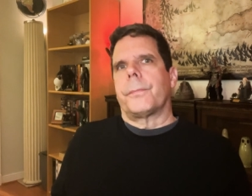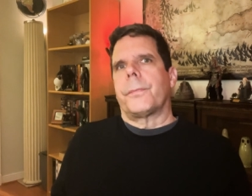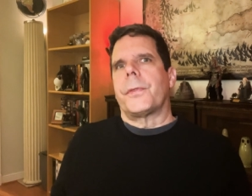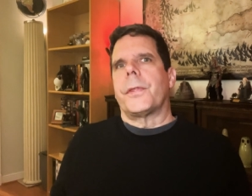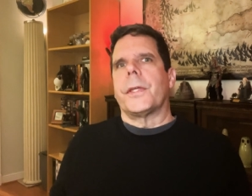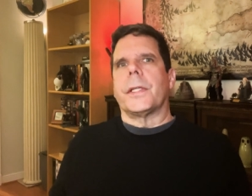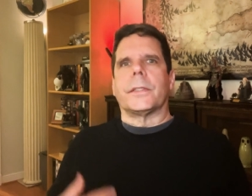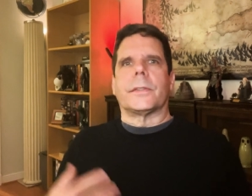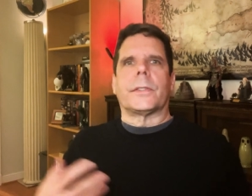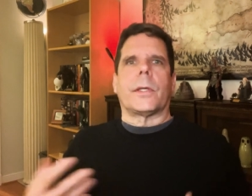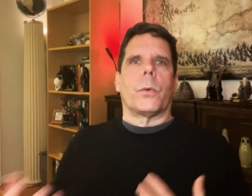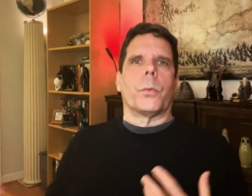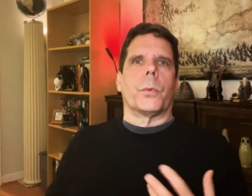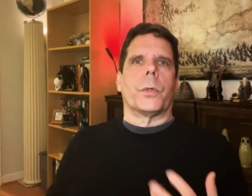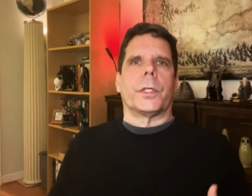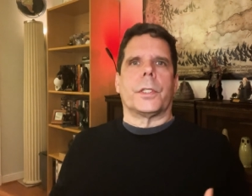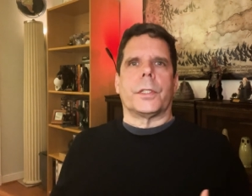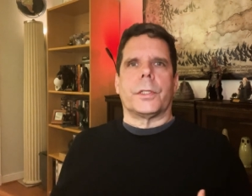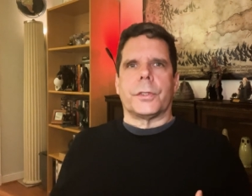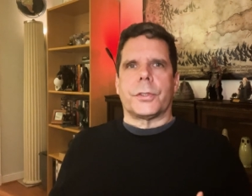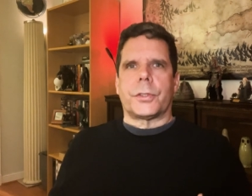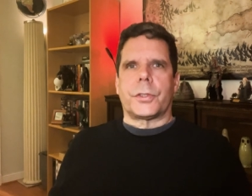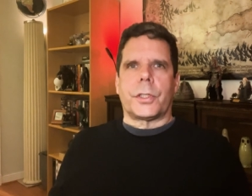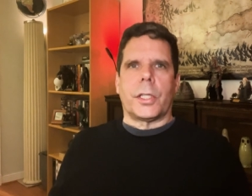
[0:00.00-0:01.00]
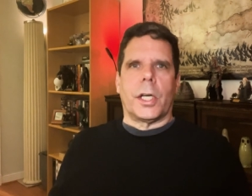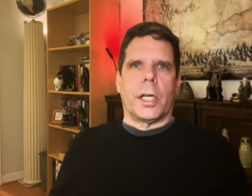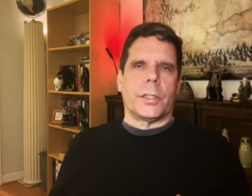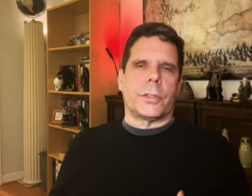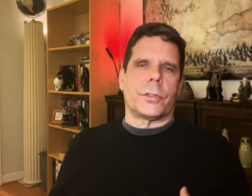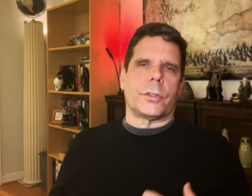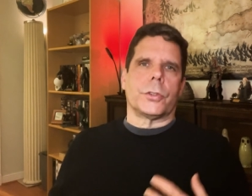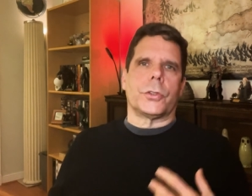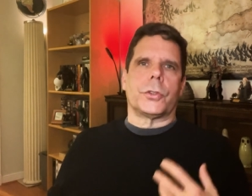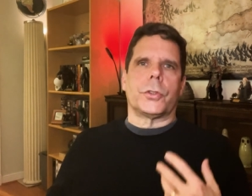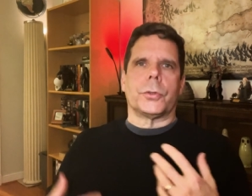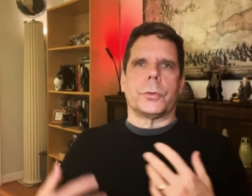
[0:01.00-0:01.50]
things I want to
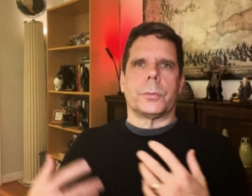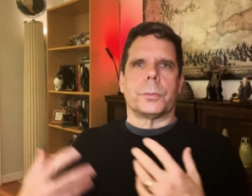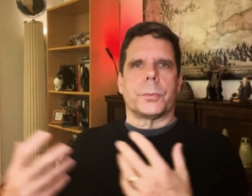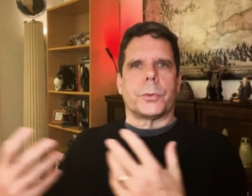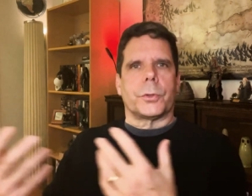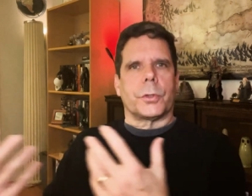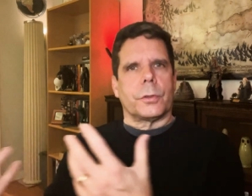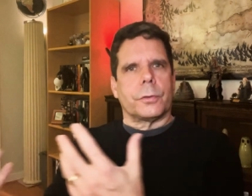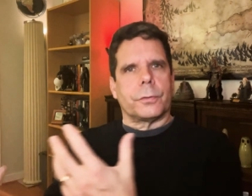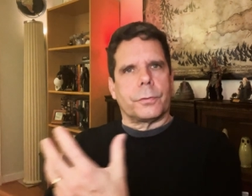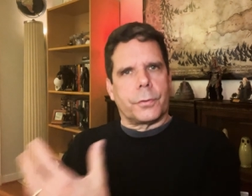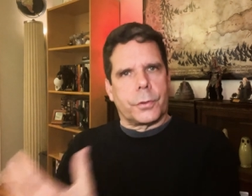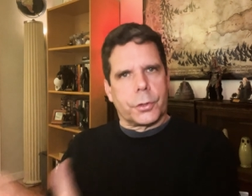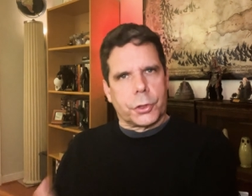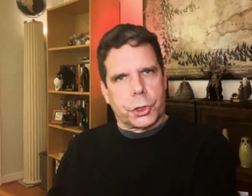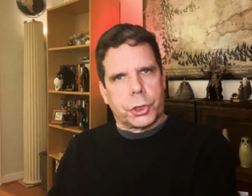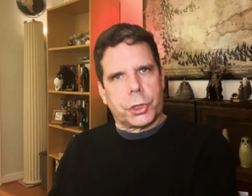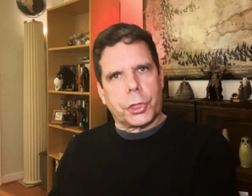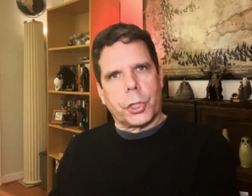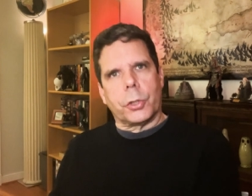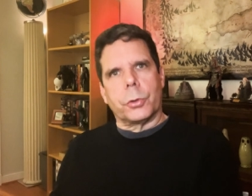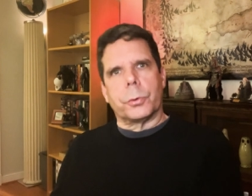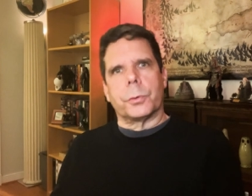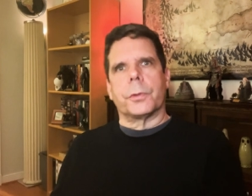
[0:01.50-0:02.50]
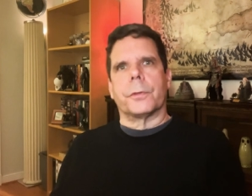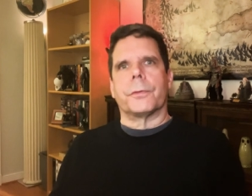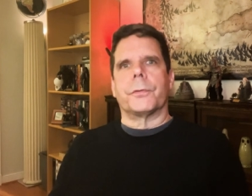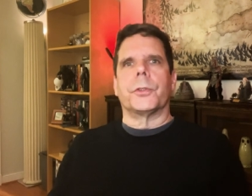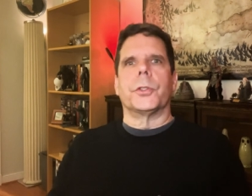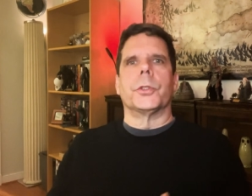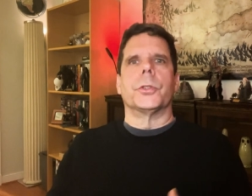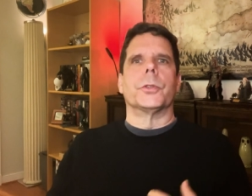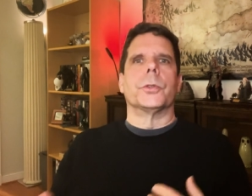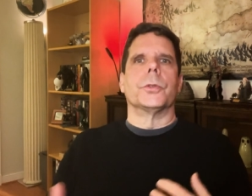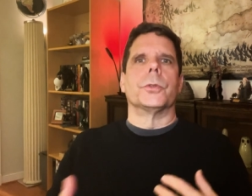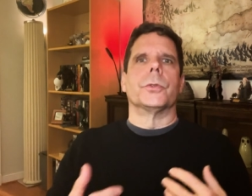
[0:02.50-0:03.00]
discuss in terms of the show
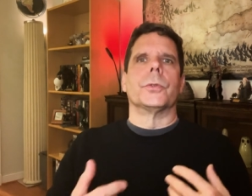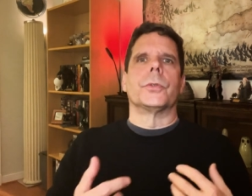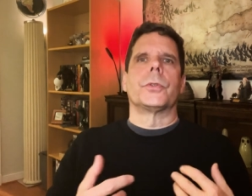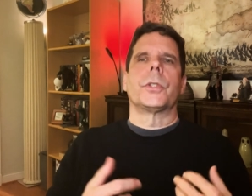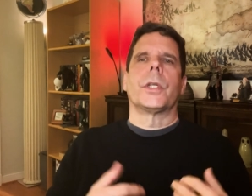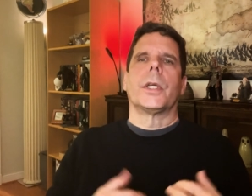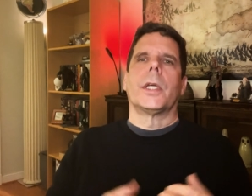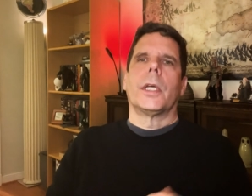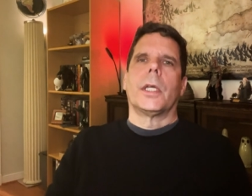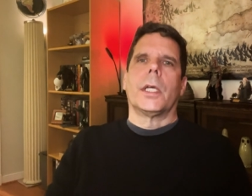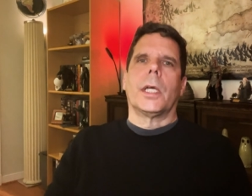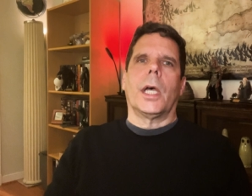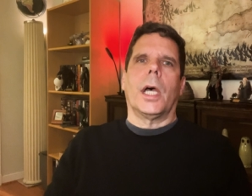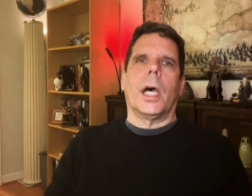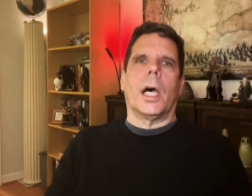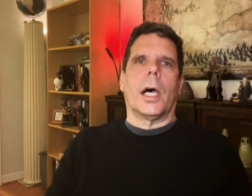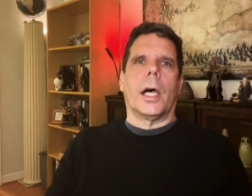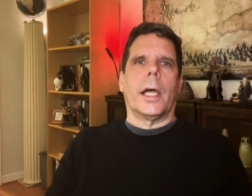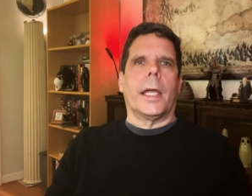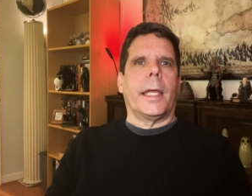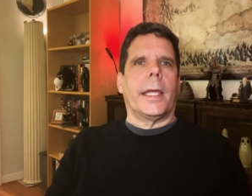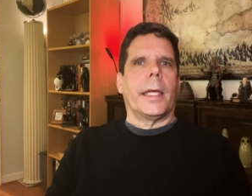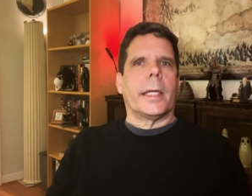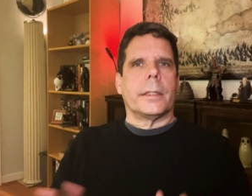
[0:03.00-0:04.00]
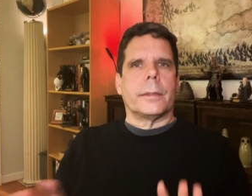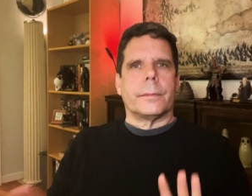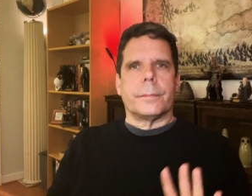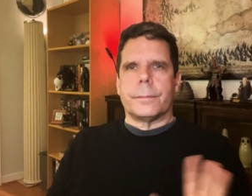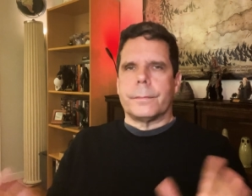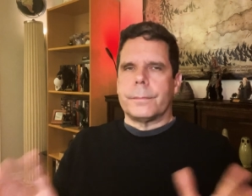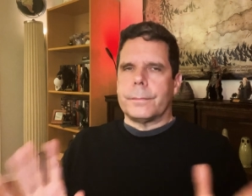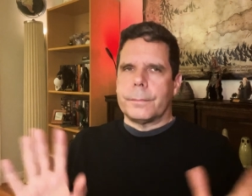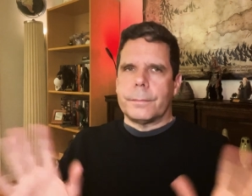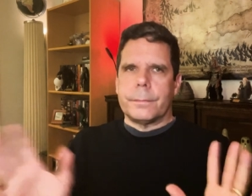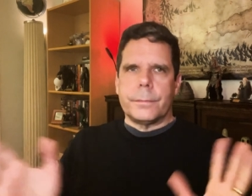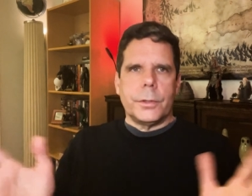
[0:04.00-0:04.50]
reviews uh,
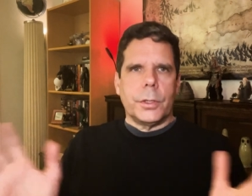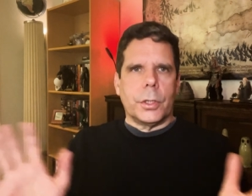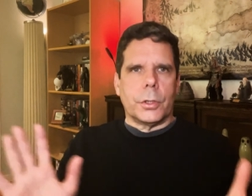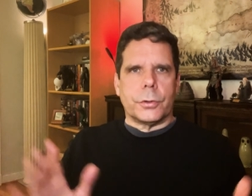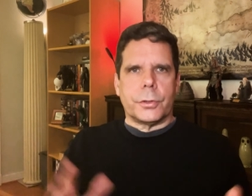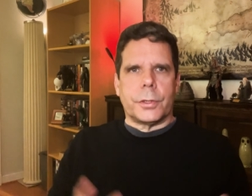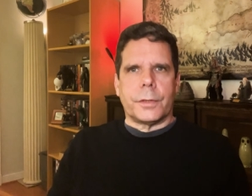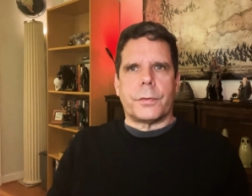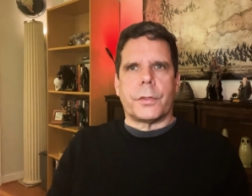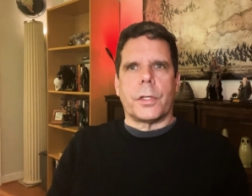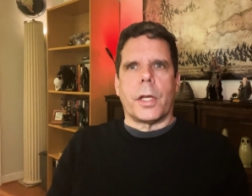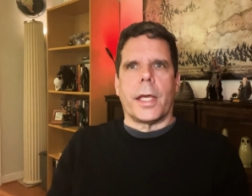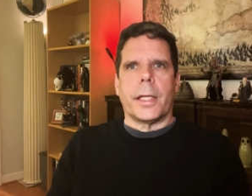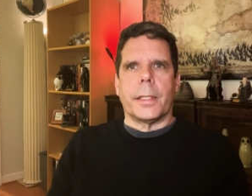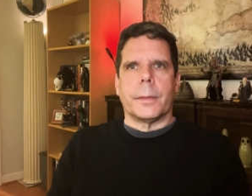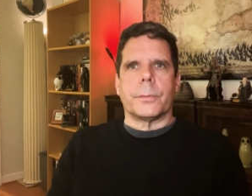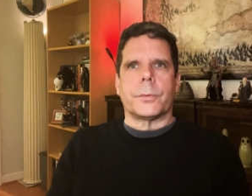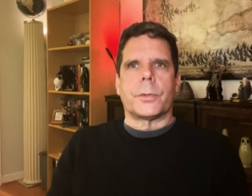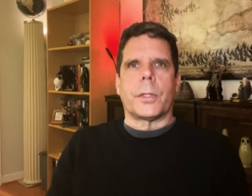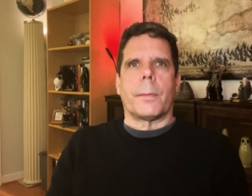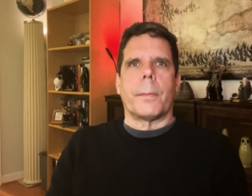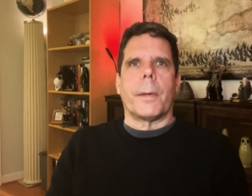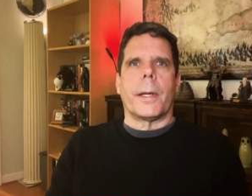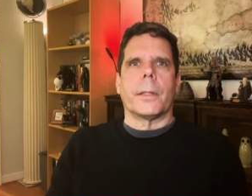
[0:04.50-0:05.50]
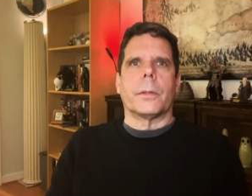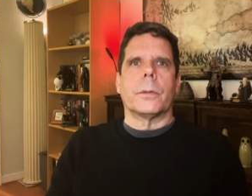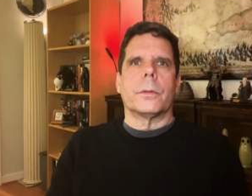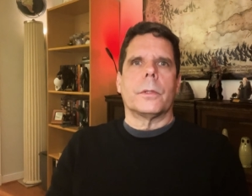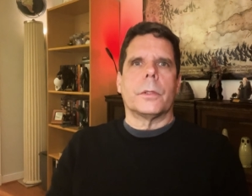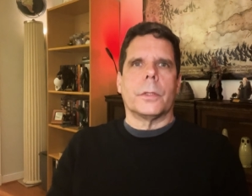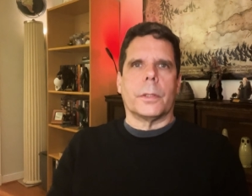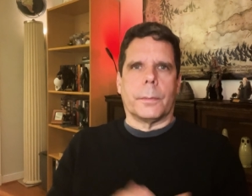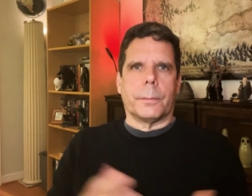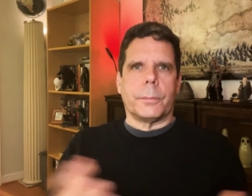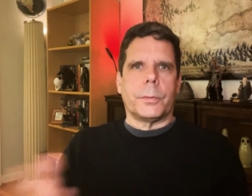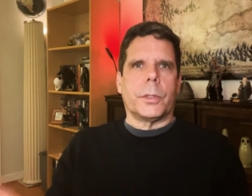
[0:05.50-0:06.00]
and you know different items I might
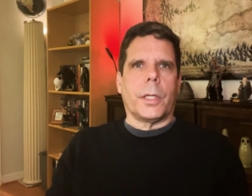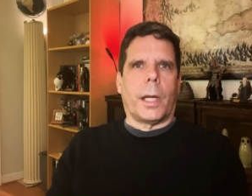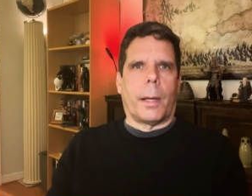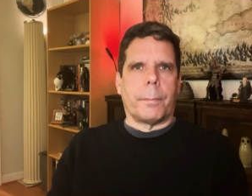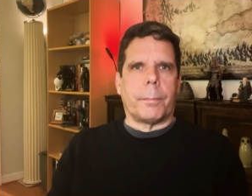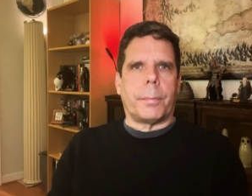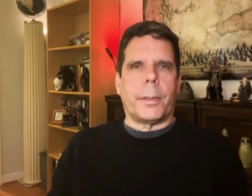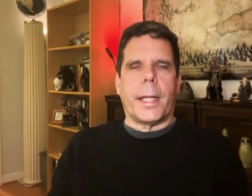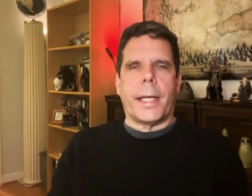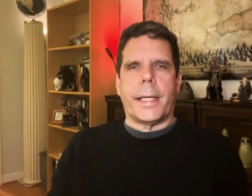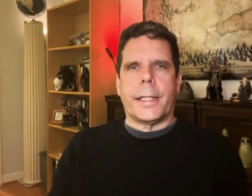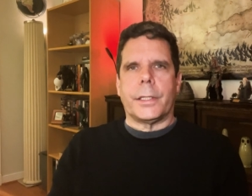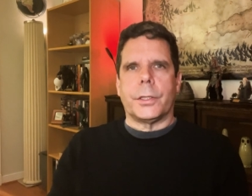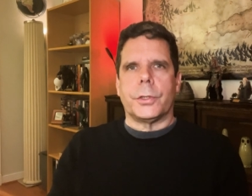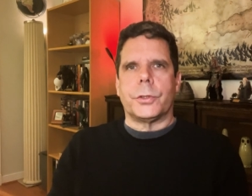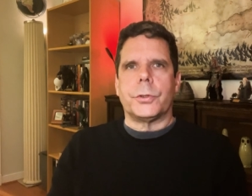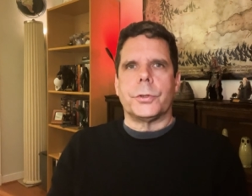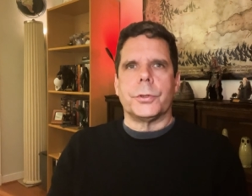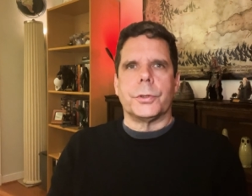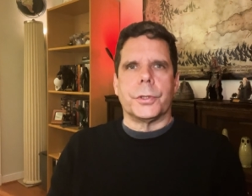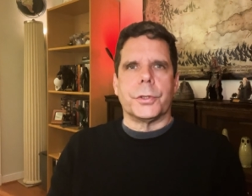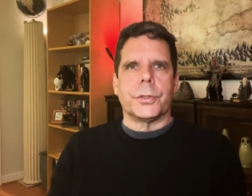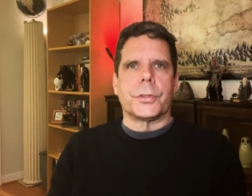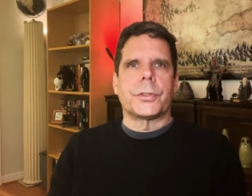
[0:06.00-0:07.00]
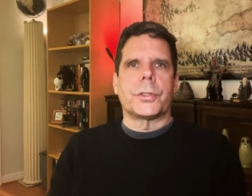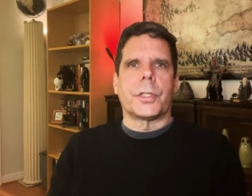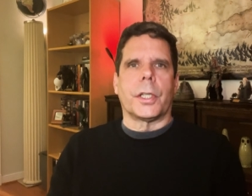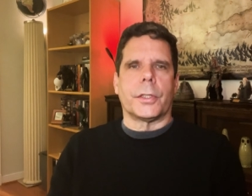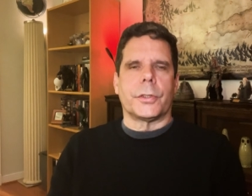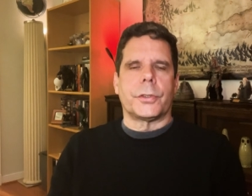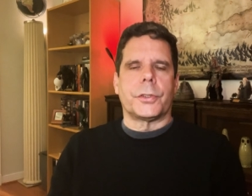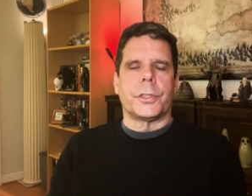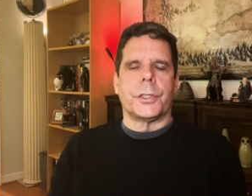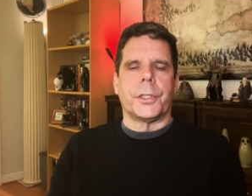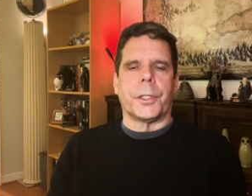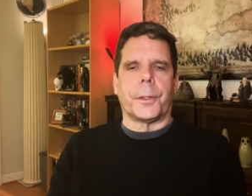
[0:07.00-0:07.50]
I'm, um, I'm planning to
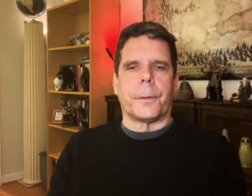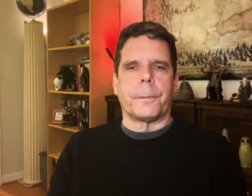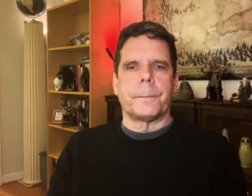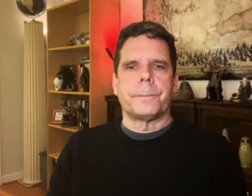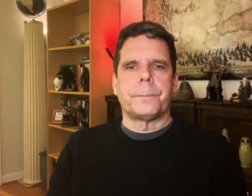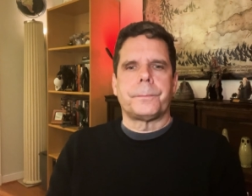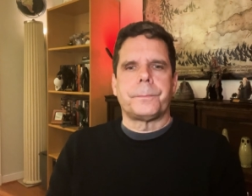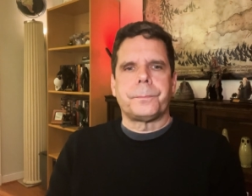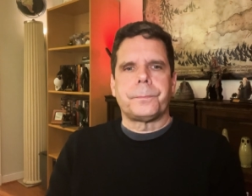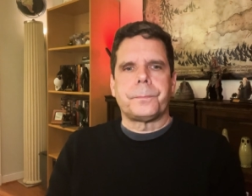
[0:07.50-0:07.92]
discuss here.